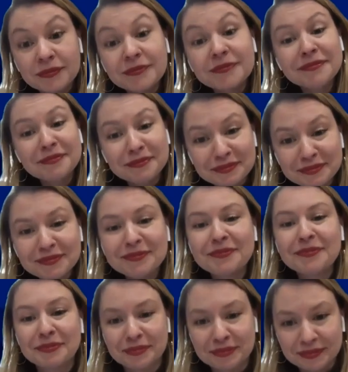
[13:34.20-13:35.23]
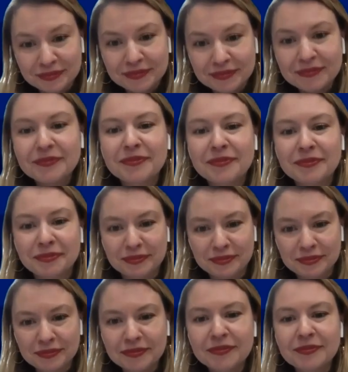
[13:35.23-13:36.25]

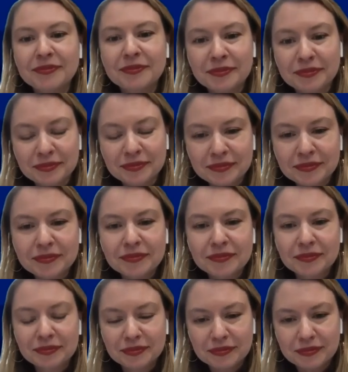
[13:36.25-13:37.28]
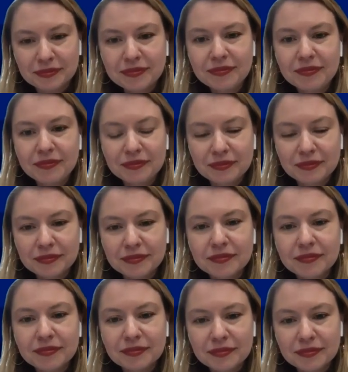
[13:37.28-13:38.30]

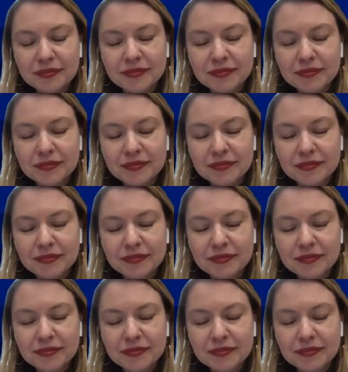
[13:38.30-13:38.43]
The person shown says nothing.